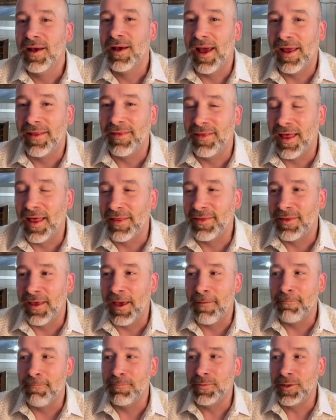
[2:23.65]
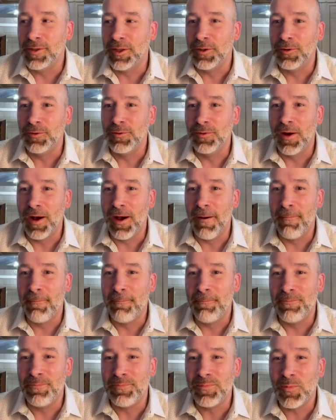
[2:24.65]
and let them do
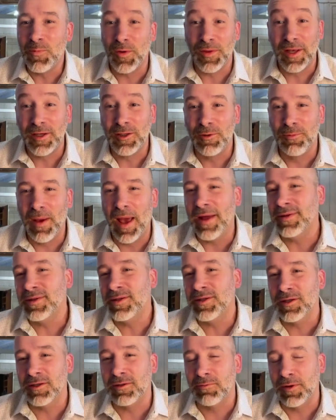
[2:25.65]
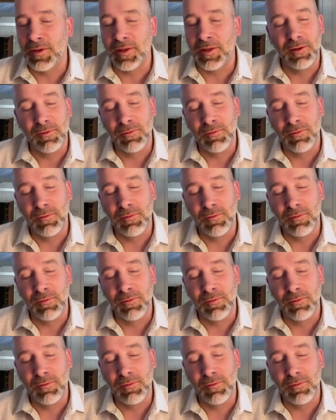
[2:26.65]
what they do best, just with